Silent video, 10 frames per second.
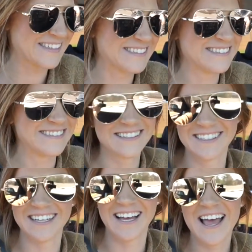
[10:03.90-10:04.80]

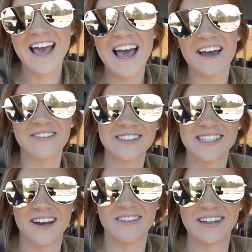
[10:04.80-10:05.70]
Surprise. Every
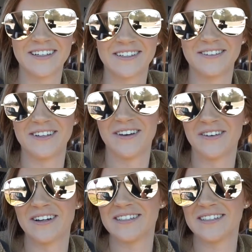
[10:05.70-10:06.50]
time I get a new deodorant,